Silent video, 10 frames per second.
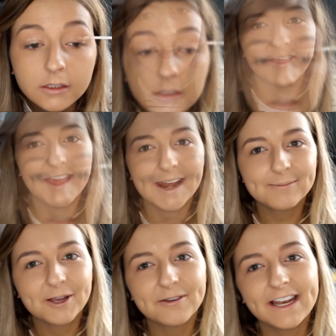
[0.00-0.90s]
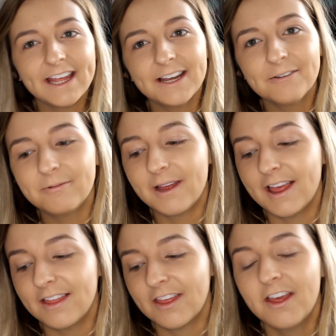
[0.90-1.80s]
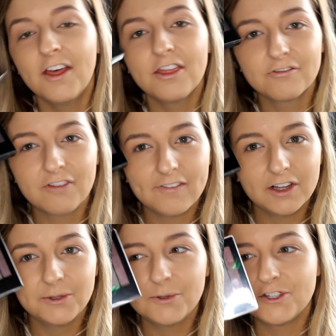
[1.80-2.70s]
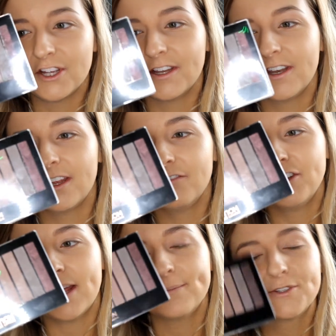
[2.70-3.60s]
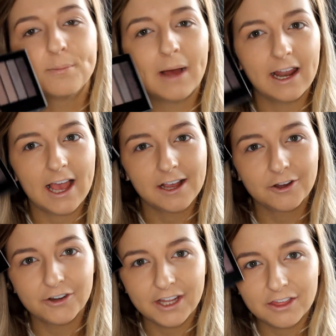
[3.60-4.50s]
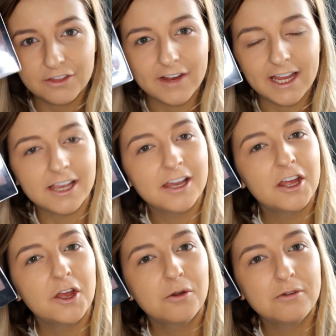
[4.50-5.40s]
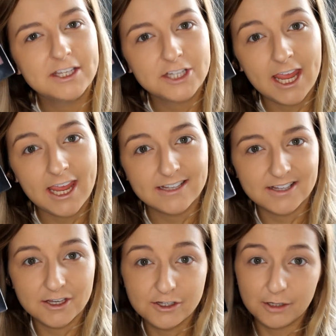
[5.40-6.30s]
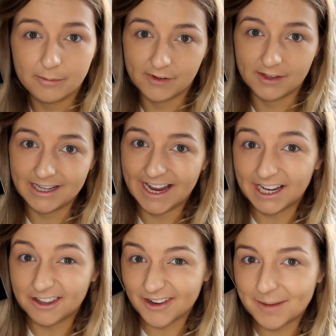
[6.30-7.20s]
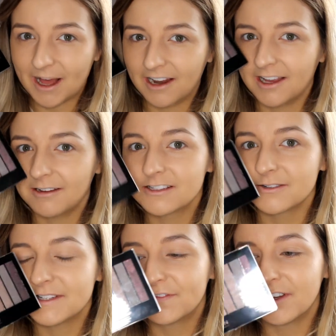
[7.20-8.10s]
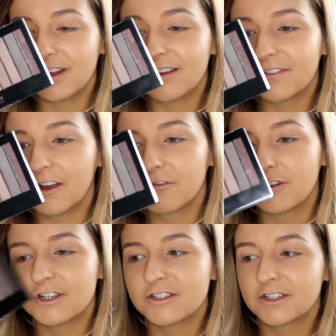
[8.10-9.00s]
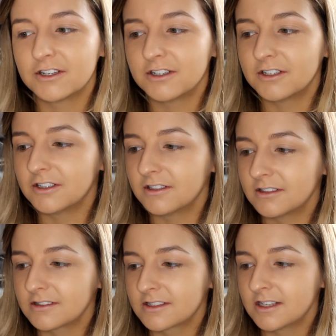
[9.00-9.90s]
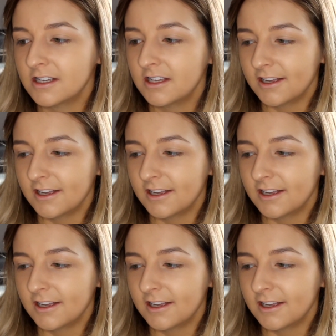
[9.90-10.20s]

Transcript: And then I'm going in with the Revolution Redemption Palette Iconic 3, which is a dupe for the Naked 3 palette. So it's full of rose golds,